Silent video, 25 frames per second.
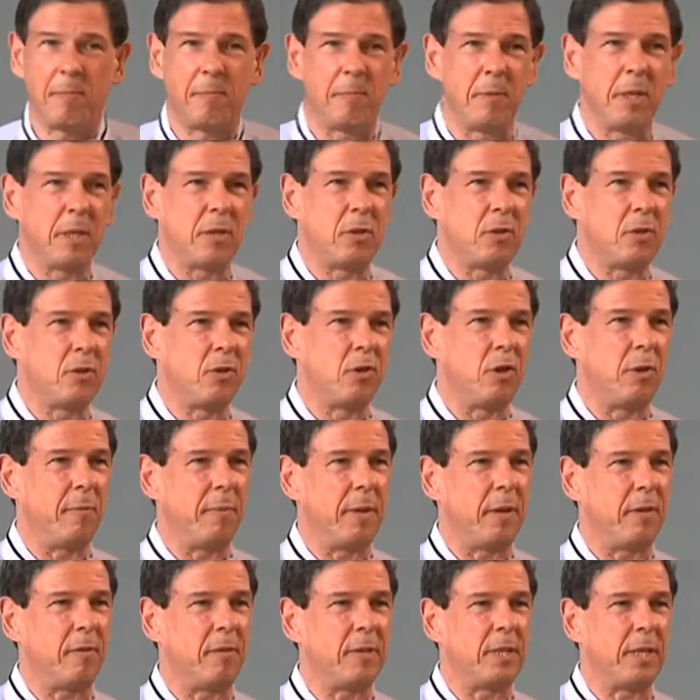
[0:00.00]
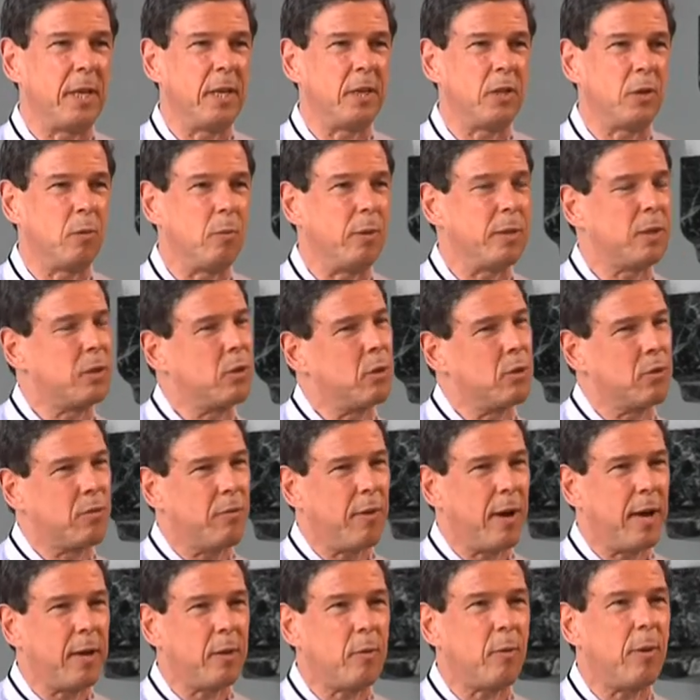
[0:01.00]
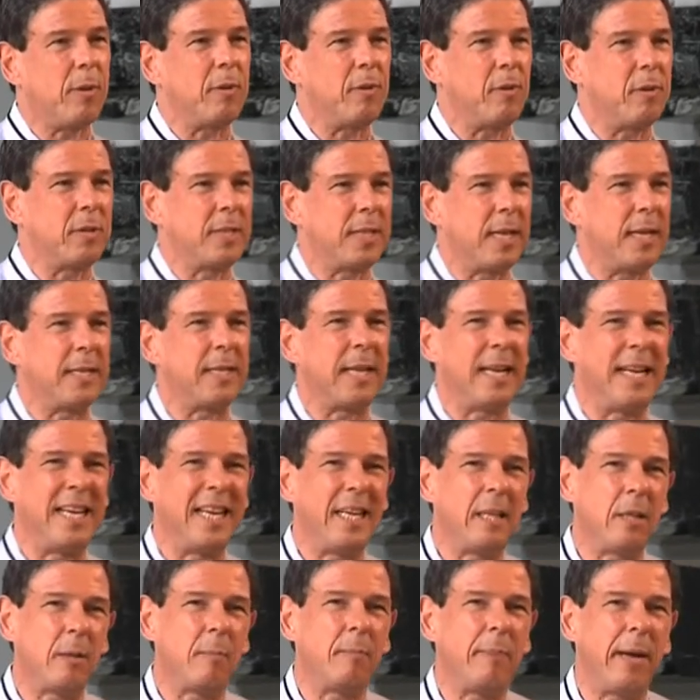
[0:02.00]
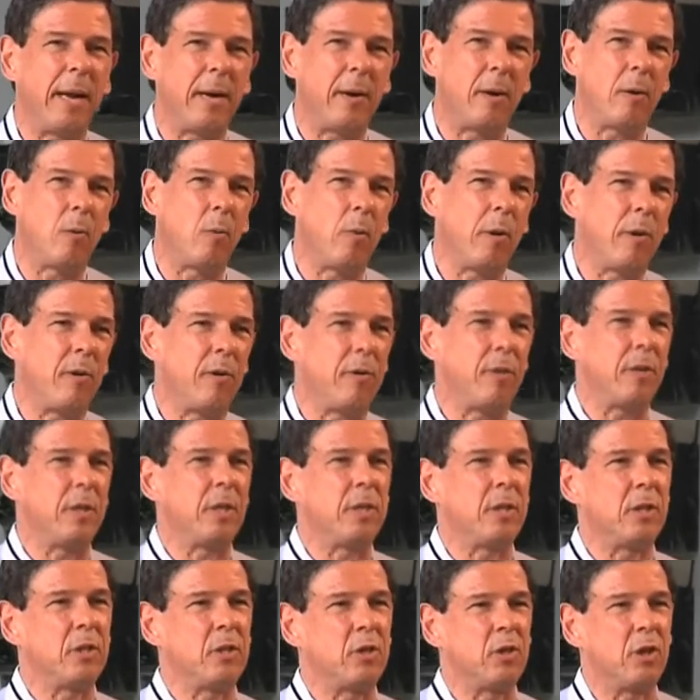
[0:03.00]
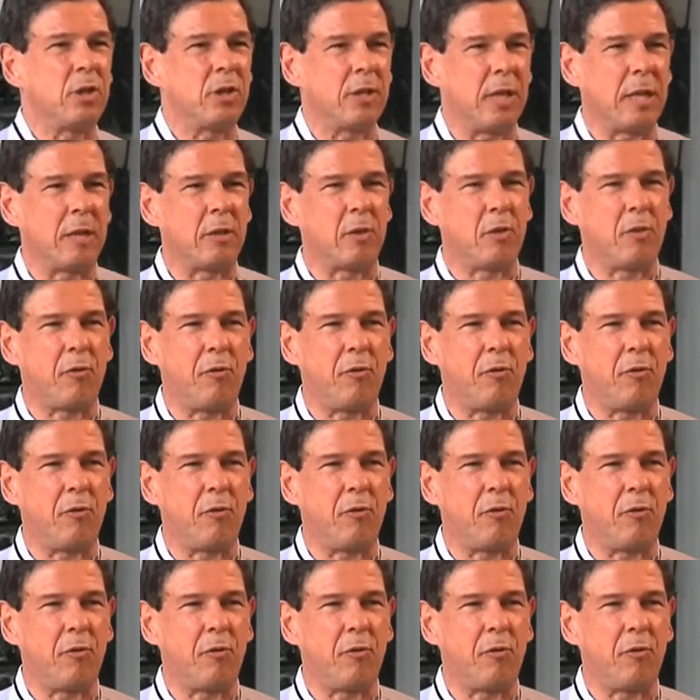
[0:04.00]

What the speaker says: this geometrization was to try to understand a little better whether this is just a